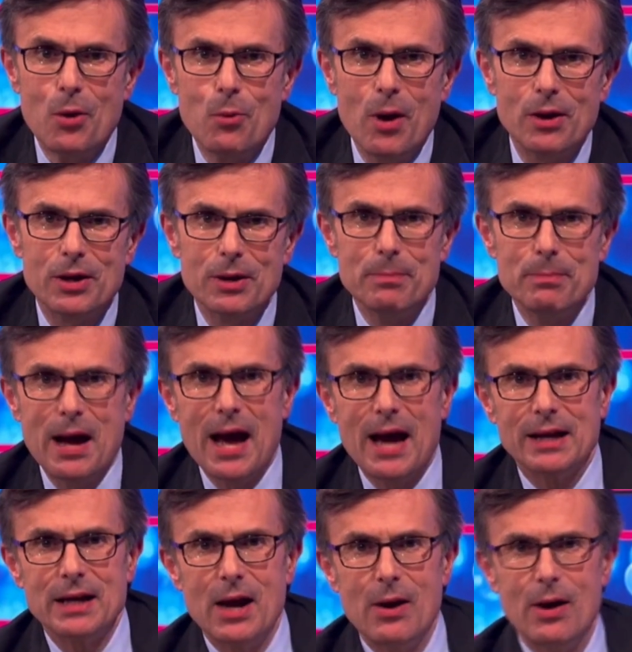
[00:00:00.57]
Welcome
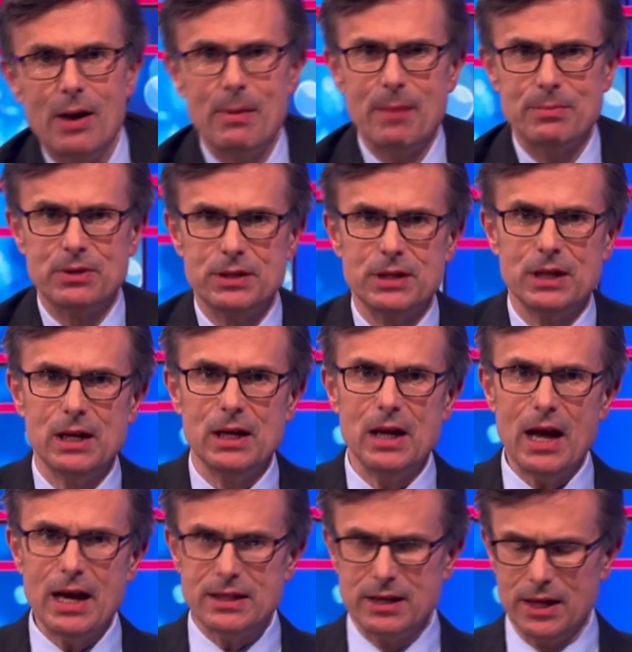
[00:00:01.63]
back. Now, I'm absolutely
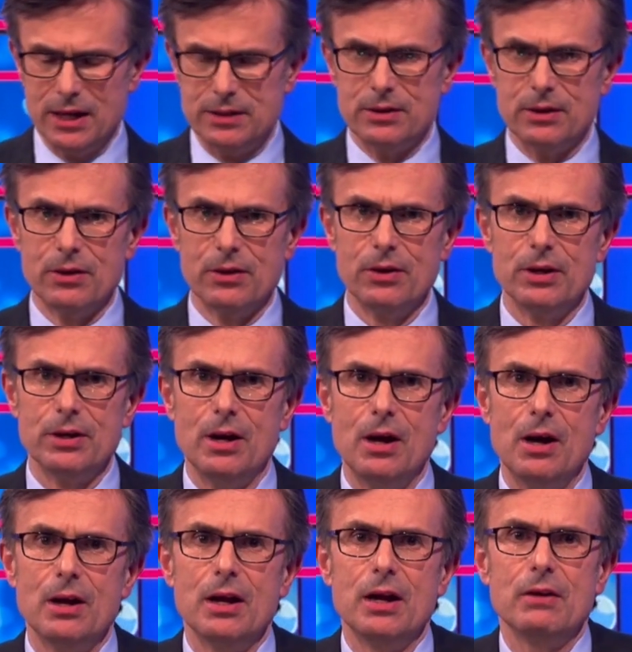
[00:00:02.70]
delighted that
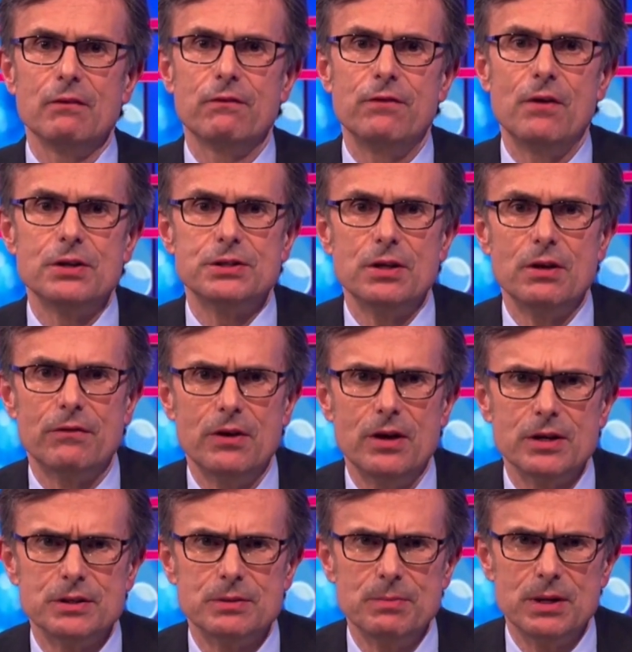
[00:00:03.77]
Arlene Foster, the
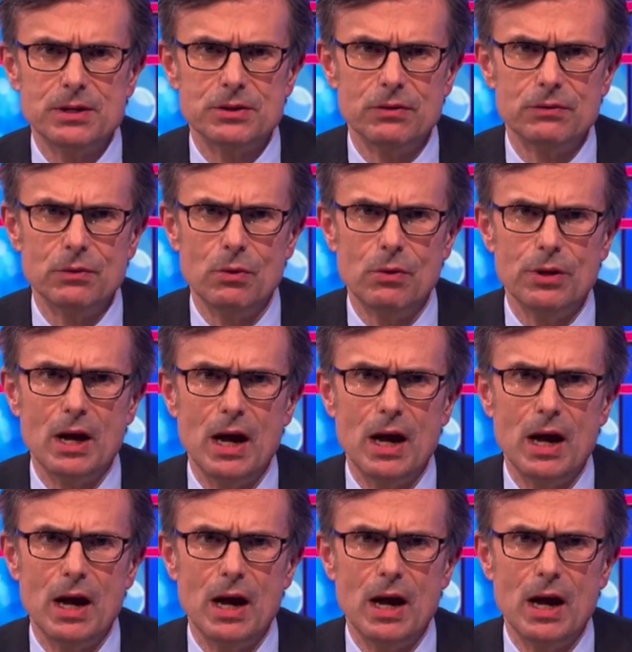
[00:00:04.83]
First Minister of Northern